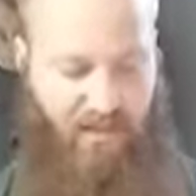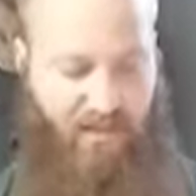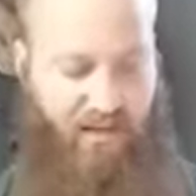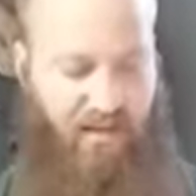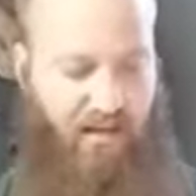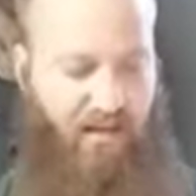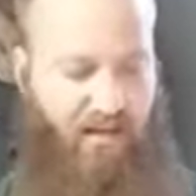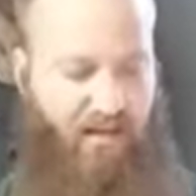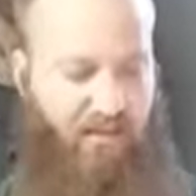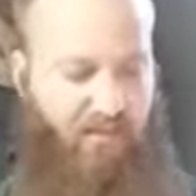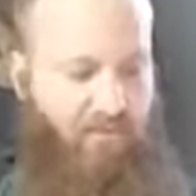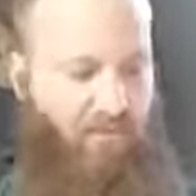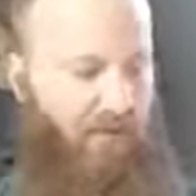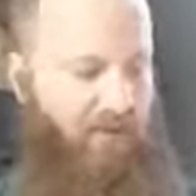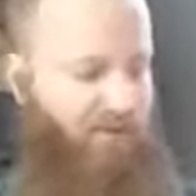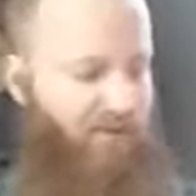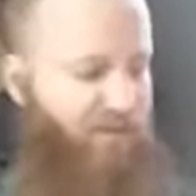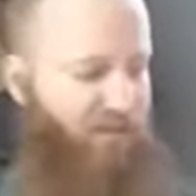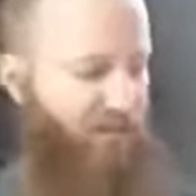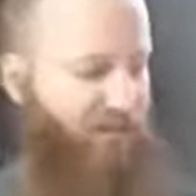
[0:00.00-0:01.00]
But
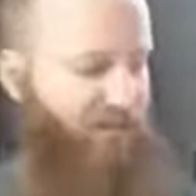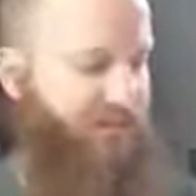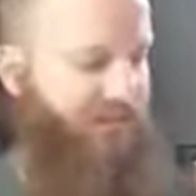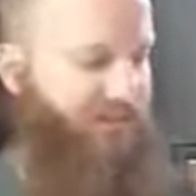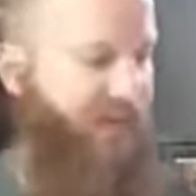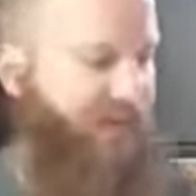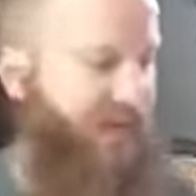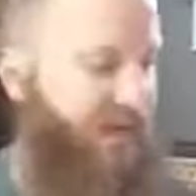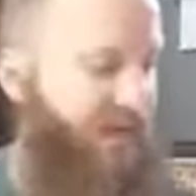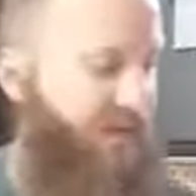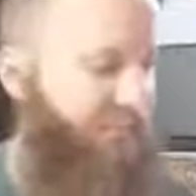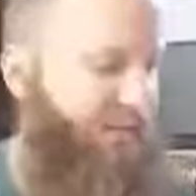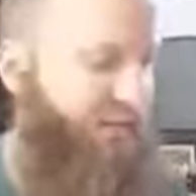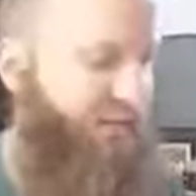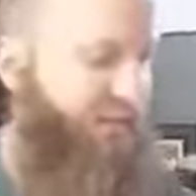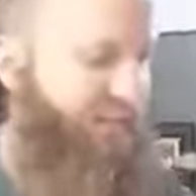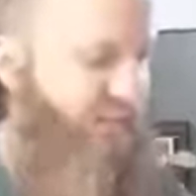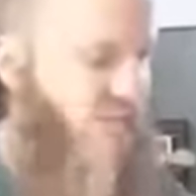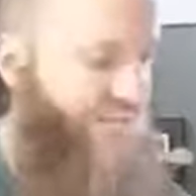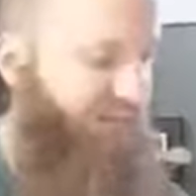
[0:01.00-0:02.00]
so there's that, and then
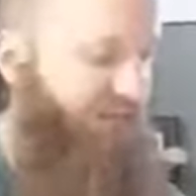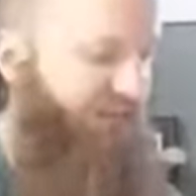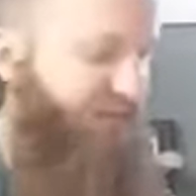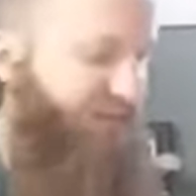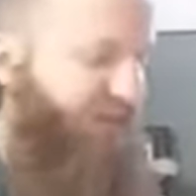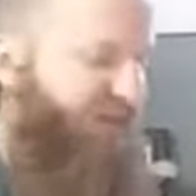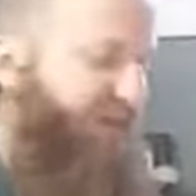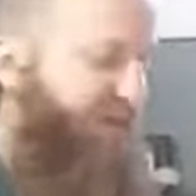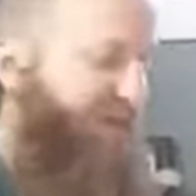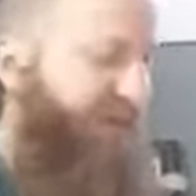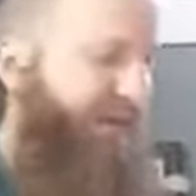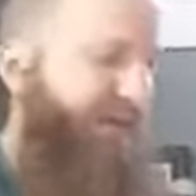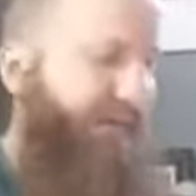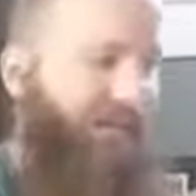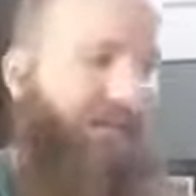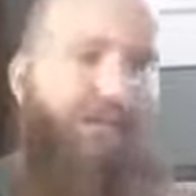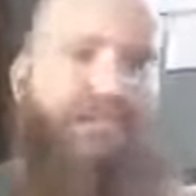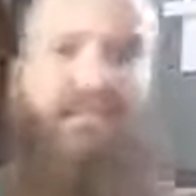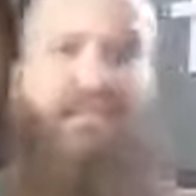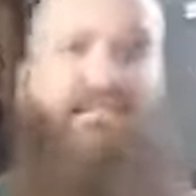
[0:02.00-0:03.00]
this
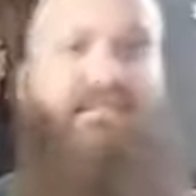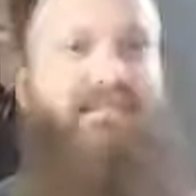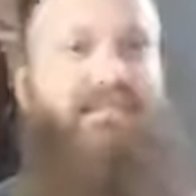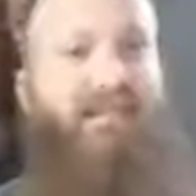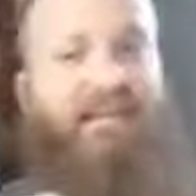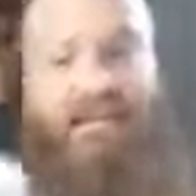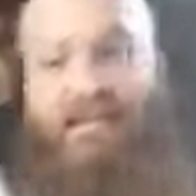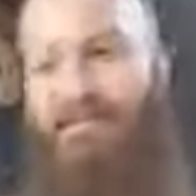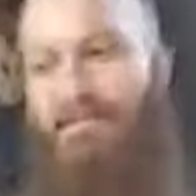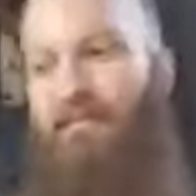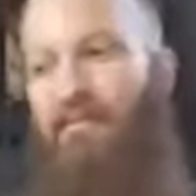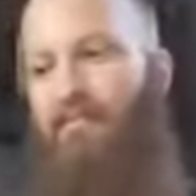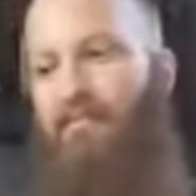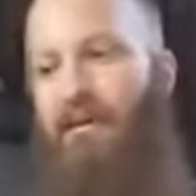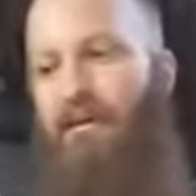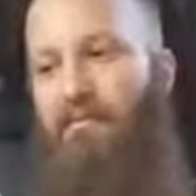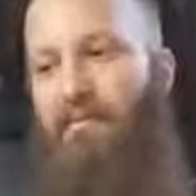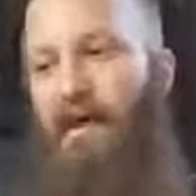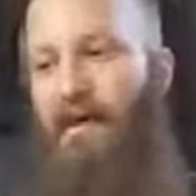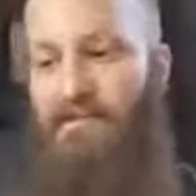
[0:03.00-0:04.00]
Darius, this thing's gonna be a
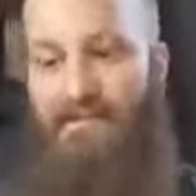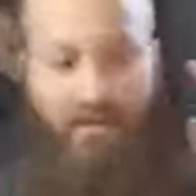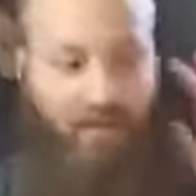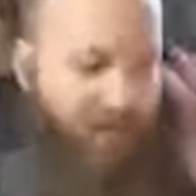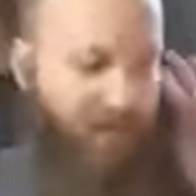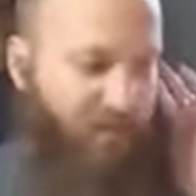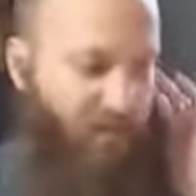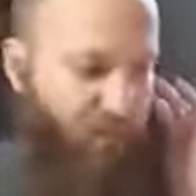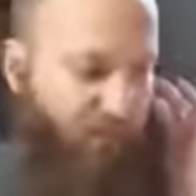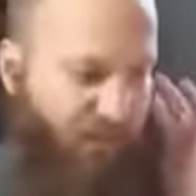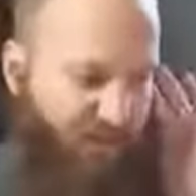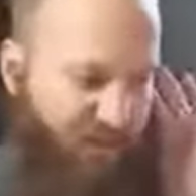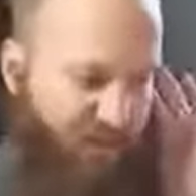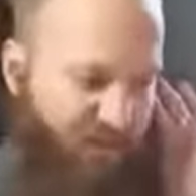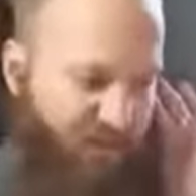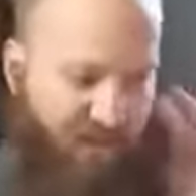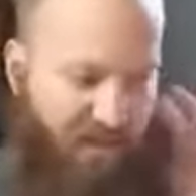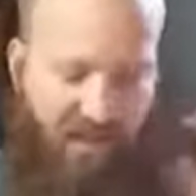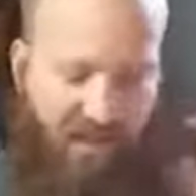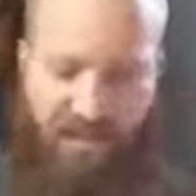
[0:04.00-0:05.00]
masterpiece when it's
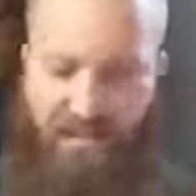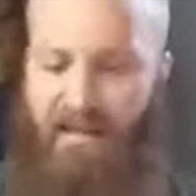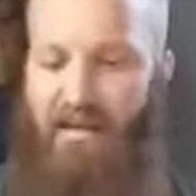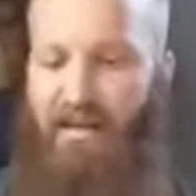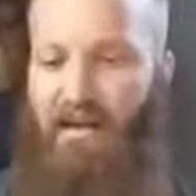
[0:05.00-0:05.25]
done.